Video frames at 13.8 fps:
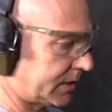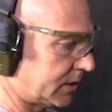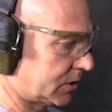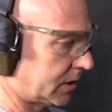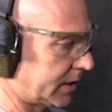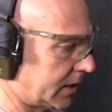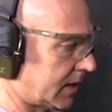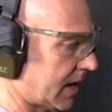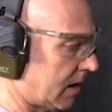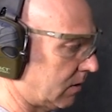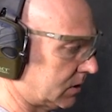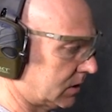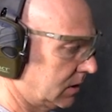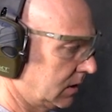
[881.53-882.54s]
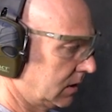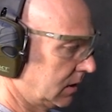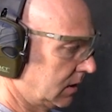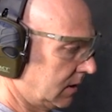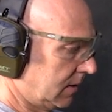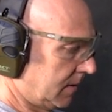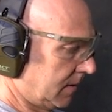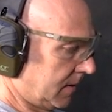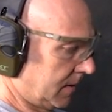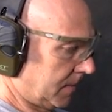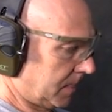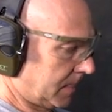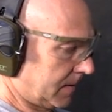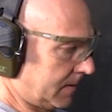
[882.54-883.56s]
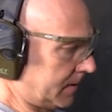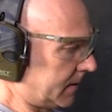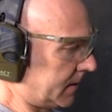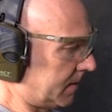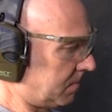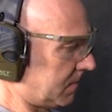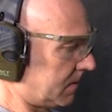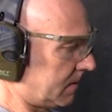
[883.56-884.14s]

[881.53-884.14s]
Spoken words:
easier in and out. Let